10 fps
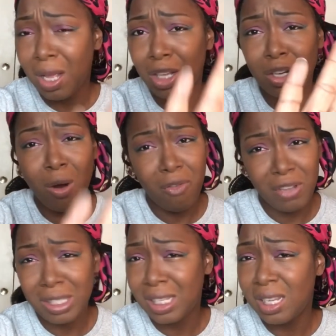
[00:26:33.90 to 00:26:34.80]
No
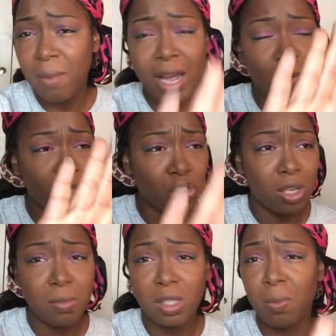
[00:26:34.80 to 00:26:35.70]
offense to anybody who's a
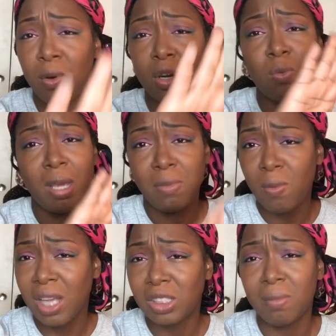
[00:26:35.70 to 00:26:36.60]
Trump supporter who may be
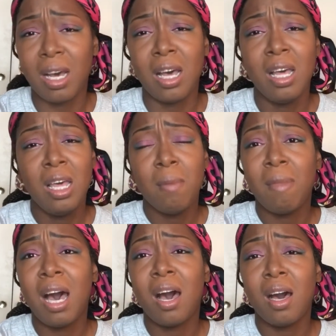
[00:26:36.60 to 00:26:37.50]
watching my
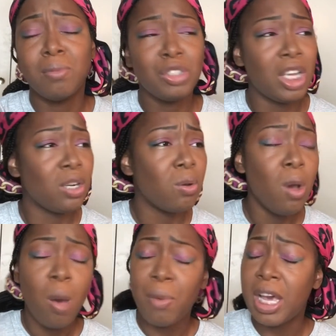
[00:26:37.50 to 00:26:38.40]
channel,
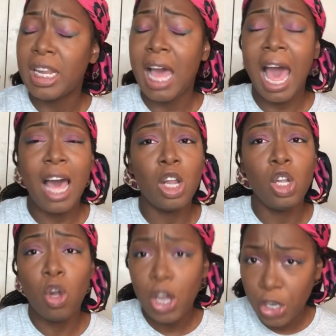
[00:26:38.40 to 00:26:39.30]
but
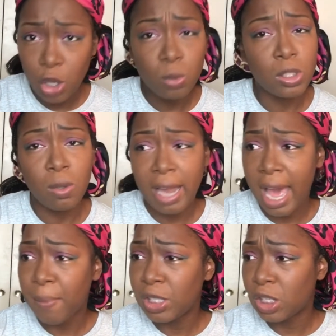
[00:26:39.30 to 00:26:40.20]
Lord knows what's going to
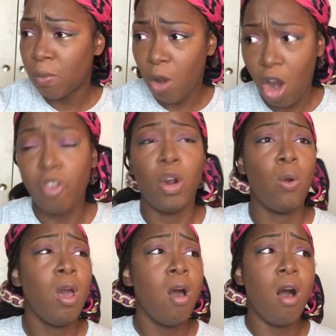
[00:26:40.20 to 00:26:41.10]
happen tomorrow.
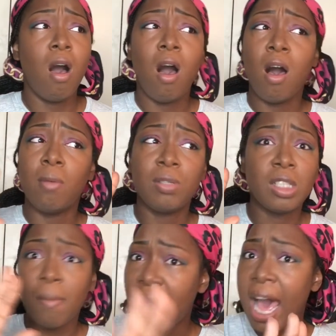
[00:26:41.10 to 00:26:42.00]

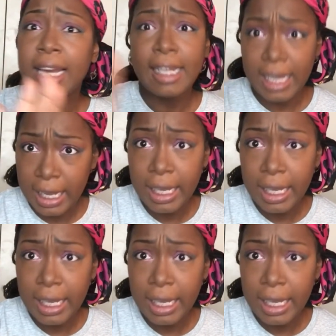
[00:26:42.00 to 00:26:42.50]
Somebody,